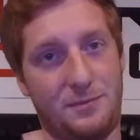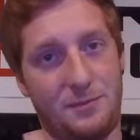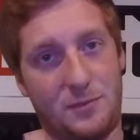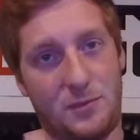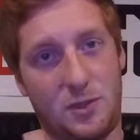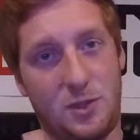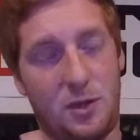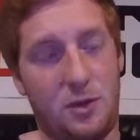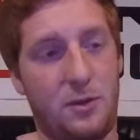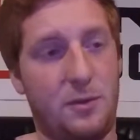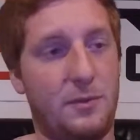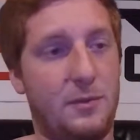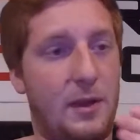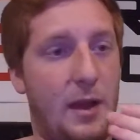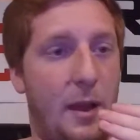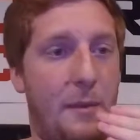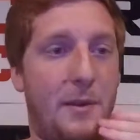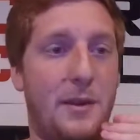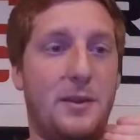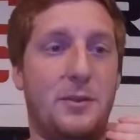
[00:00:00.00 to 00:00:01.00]
So,
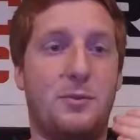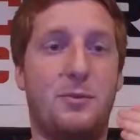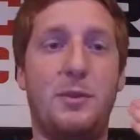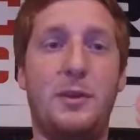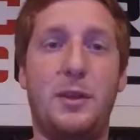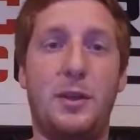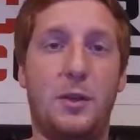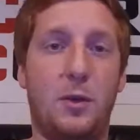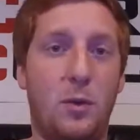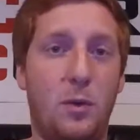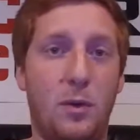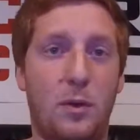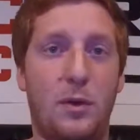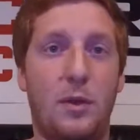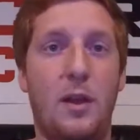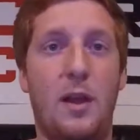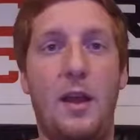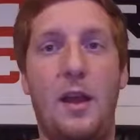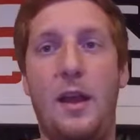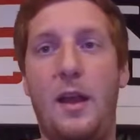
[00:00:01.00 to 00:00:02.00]
I mean, it's really cool.
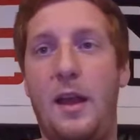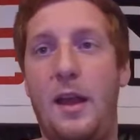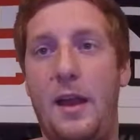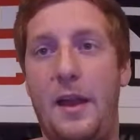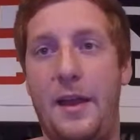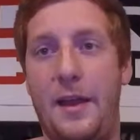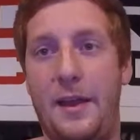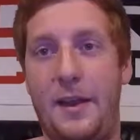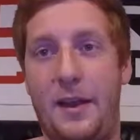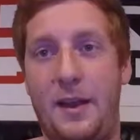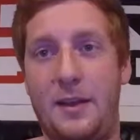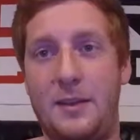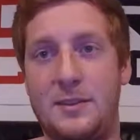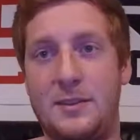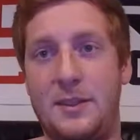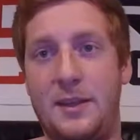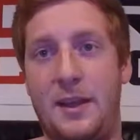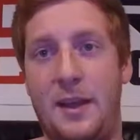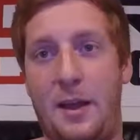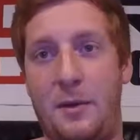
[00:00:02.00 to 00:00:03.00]
And
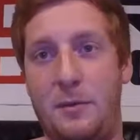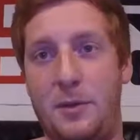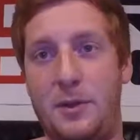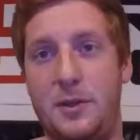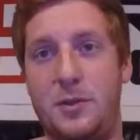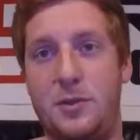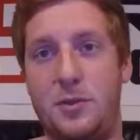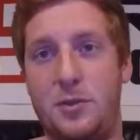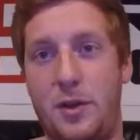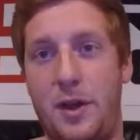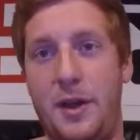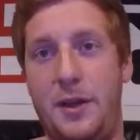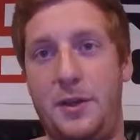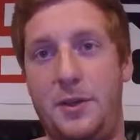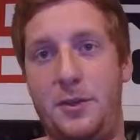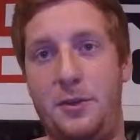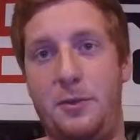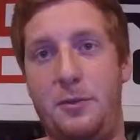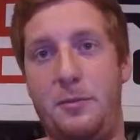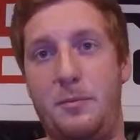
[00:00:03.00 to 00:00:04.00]
honestly, I would try
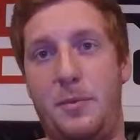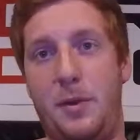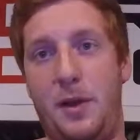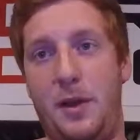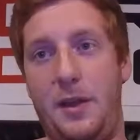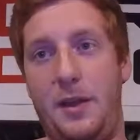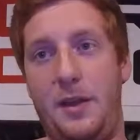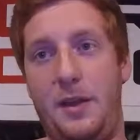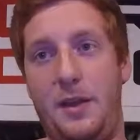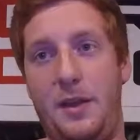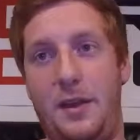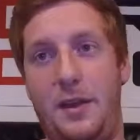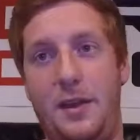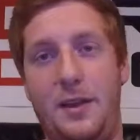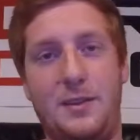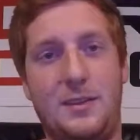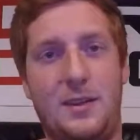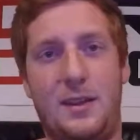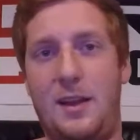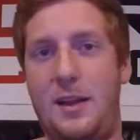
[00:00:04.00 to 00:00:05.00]
to, but
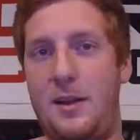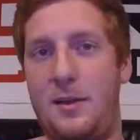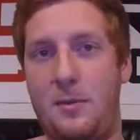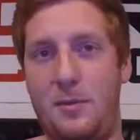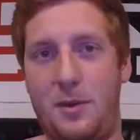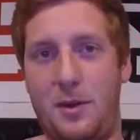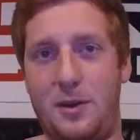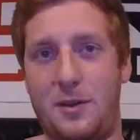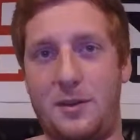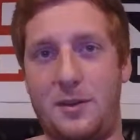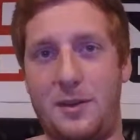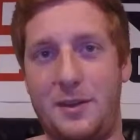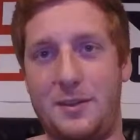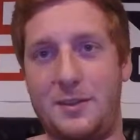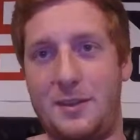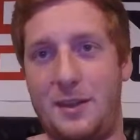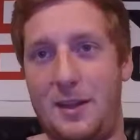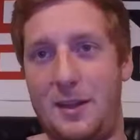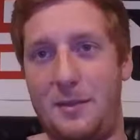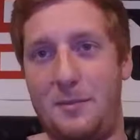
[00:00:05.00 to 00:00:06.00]
it's a lot of work. It's
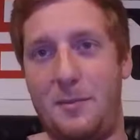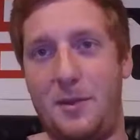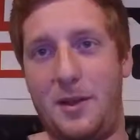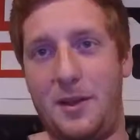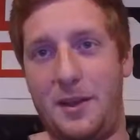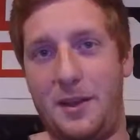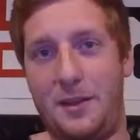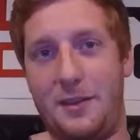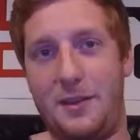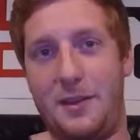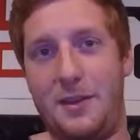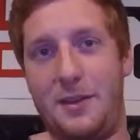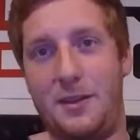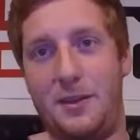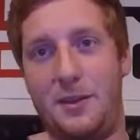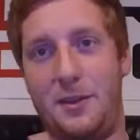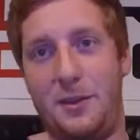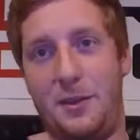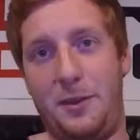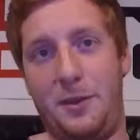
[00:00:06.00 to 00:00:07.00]
a lot of money that
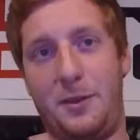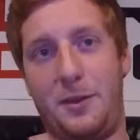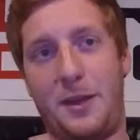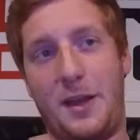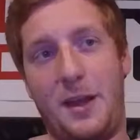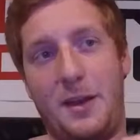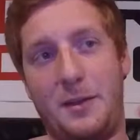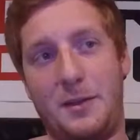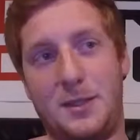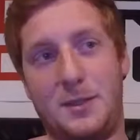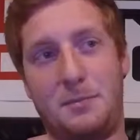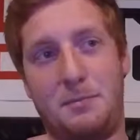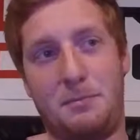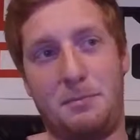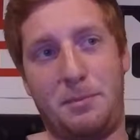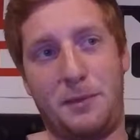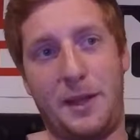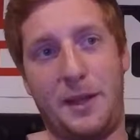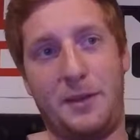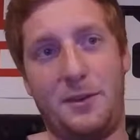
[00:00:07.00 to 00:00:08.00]
you kind of
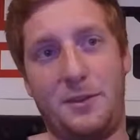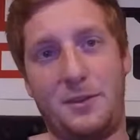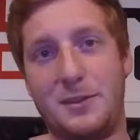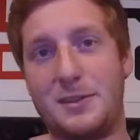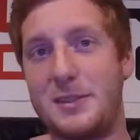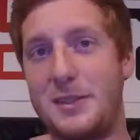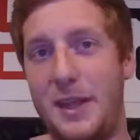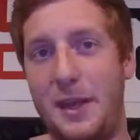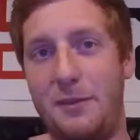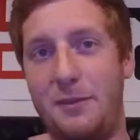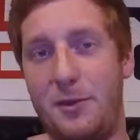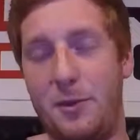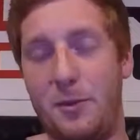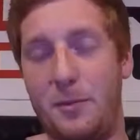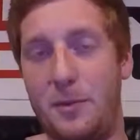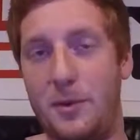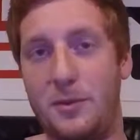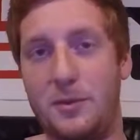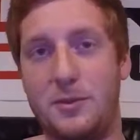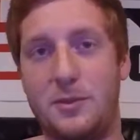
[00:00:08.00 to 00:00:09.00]
plan on saving
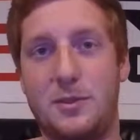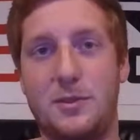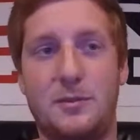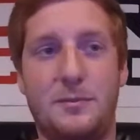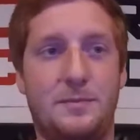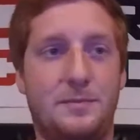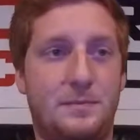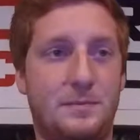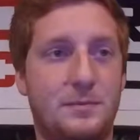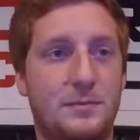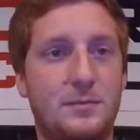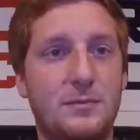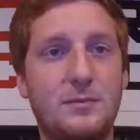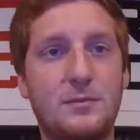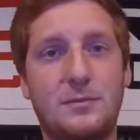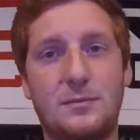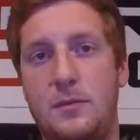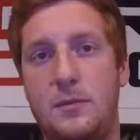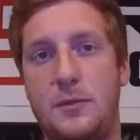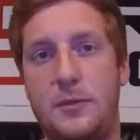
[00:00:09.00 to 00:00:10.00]
almost.
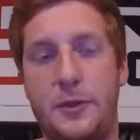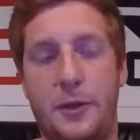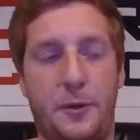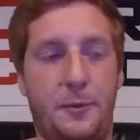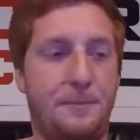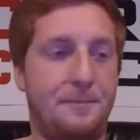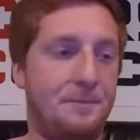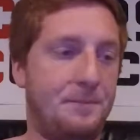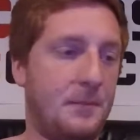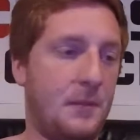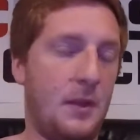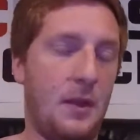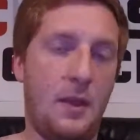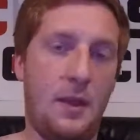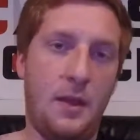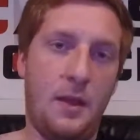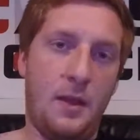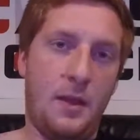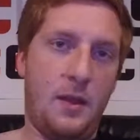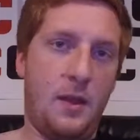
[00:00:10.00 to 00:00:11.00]
So,
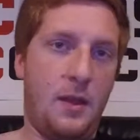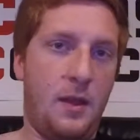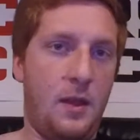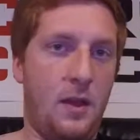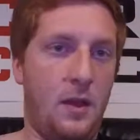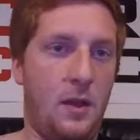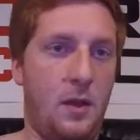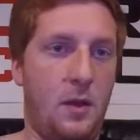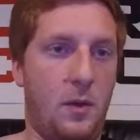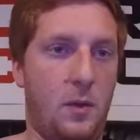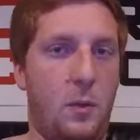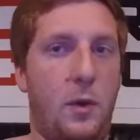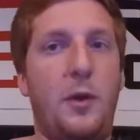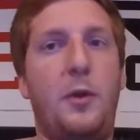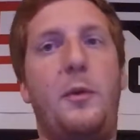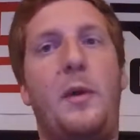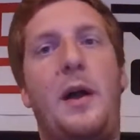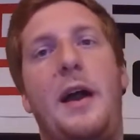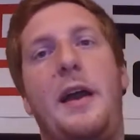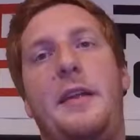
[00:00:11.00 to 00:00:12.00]
what
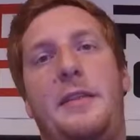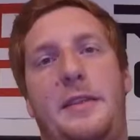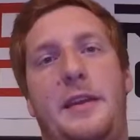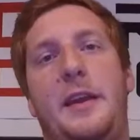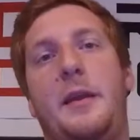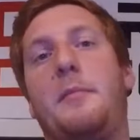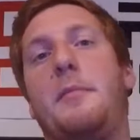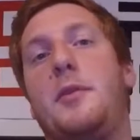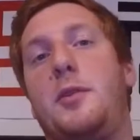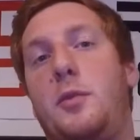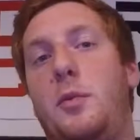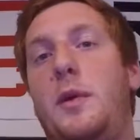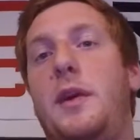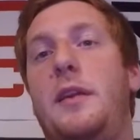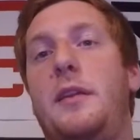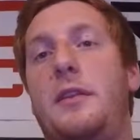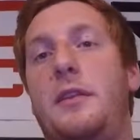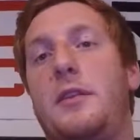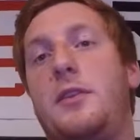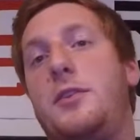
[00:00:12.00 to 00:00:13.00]
do I think
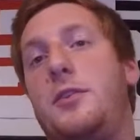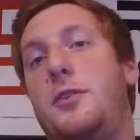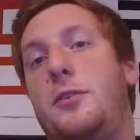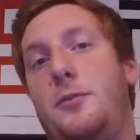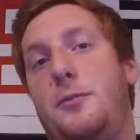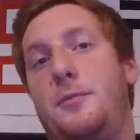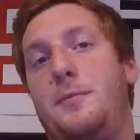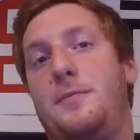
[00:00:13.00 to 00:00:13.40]
between the two?